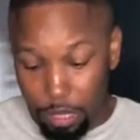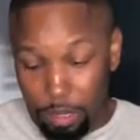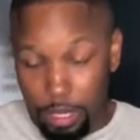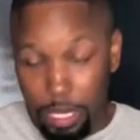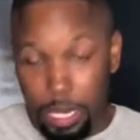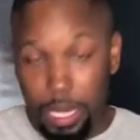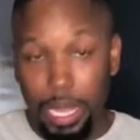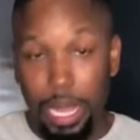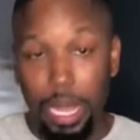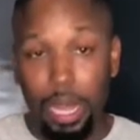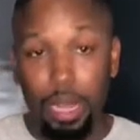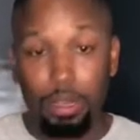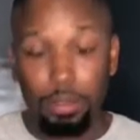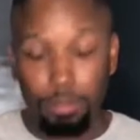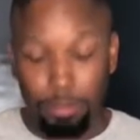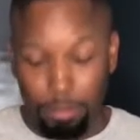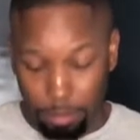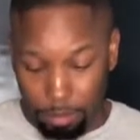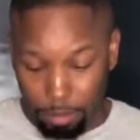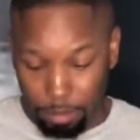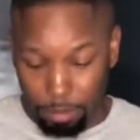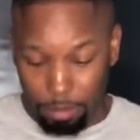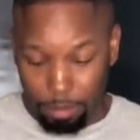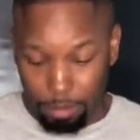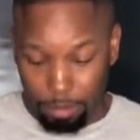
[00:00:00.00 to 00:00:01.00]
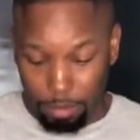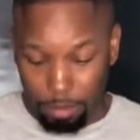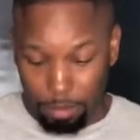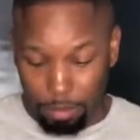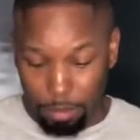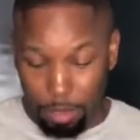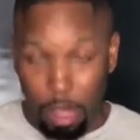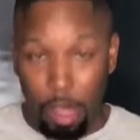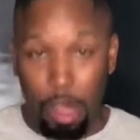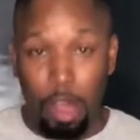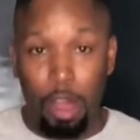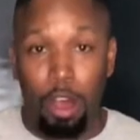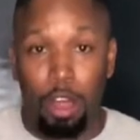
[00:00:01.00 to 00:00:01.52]
to take out
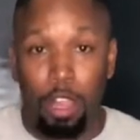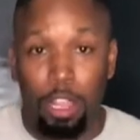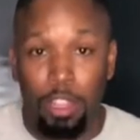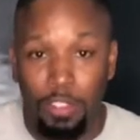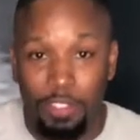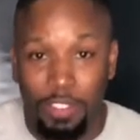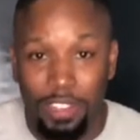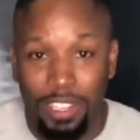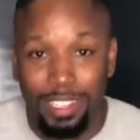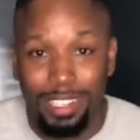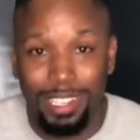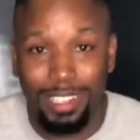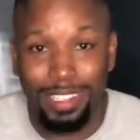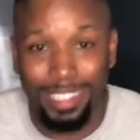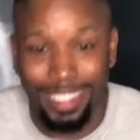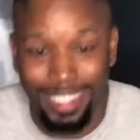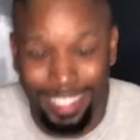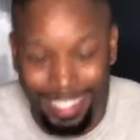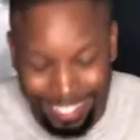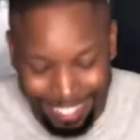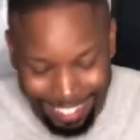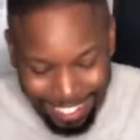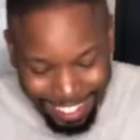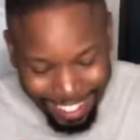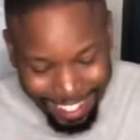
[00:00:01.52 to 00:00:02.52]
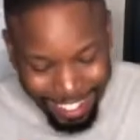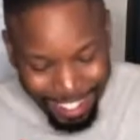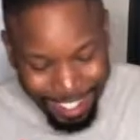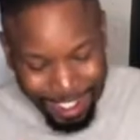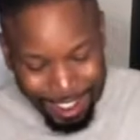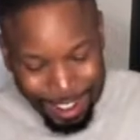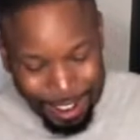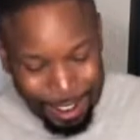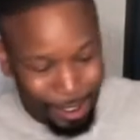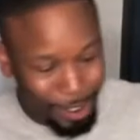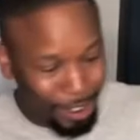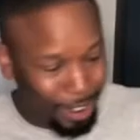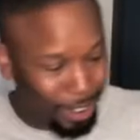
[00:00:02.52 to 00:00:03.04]
all of it
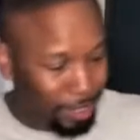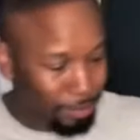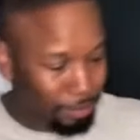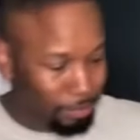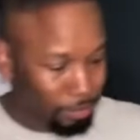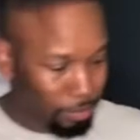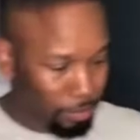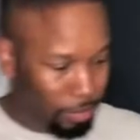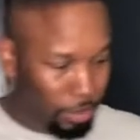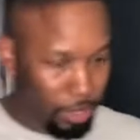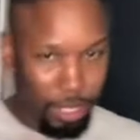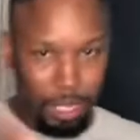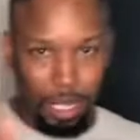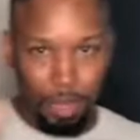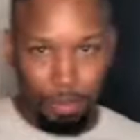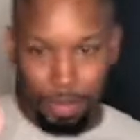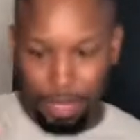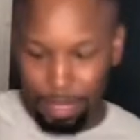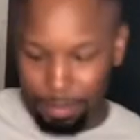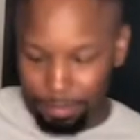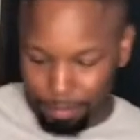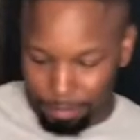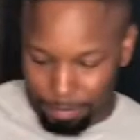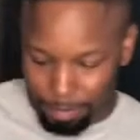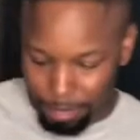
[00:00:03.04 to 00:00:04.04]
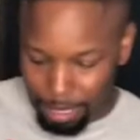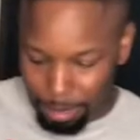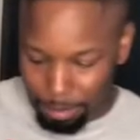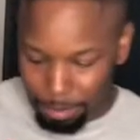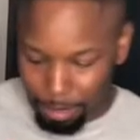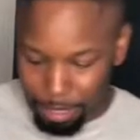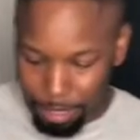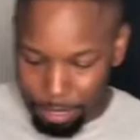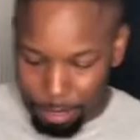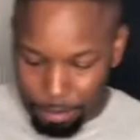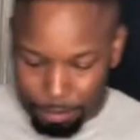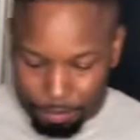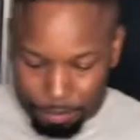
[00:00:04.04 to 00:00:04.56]
or keep it, it's up to
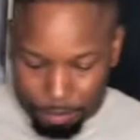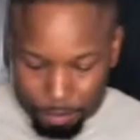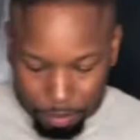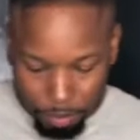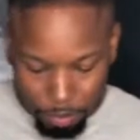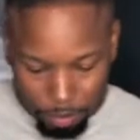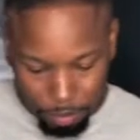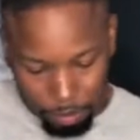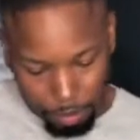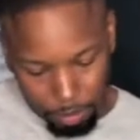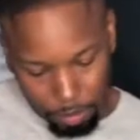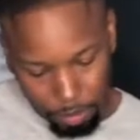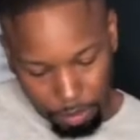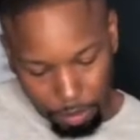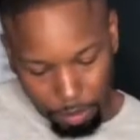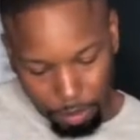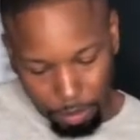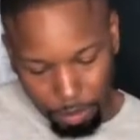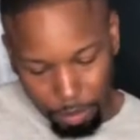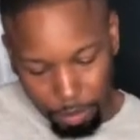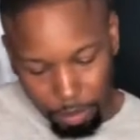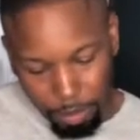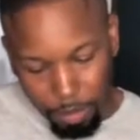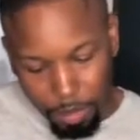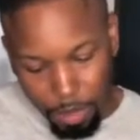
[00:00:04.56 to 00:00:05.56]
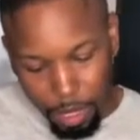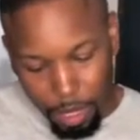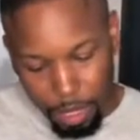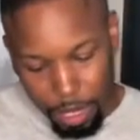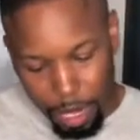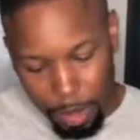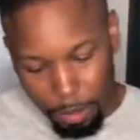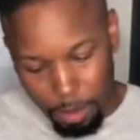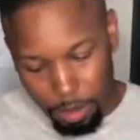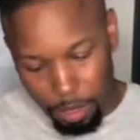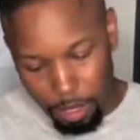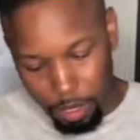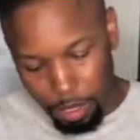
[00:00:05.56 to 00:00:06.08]
you. Now
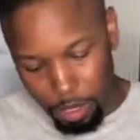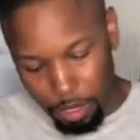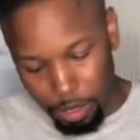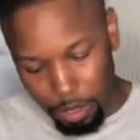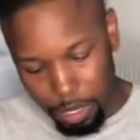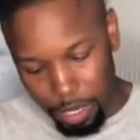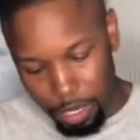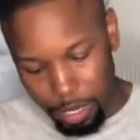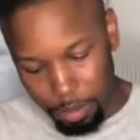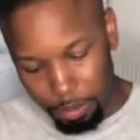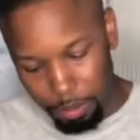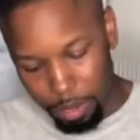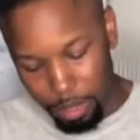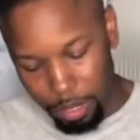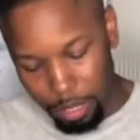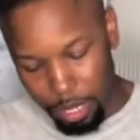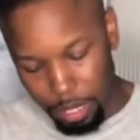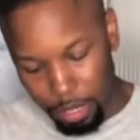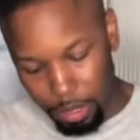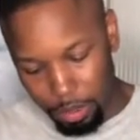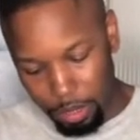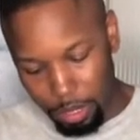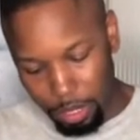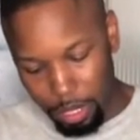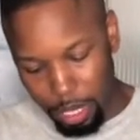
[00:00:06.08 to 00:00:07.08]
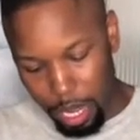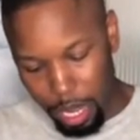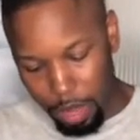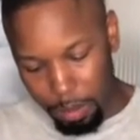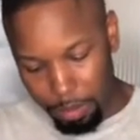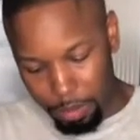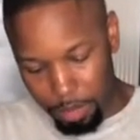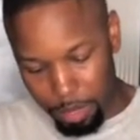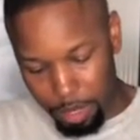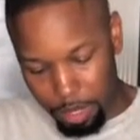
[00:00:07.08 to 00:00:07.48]
I'm gonna go ahead and put that on top.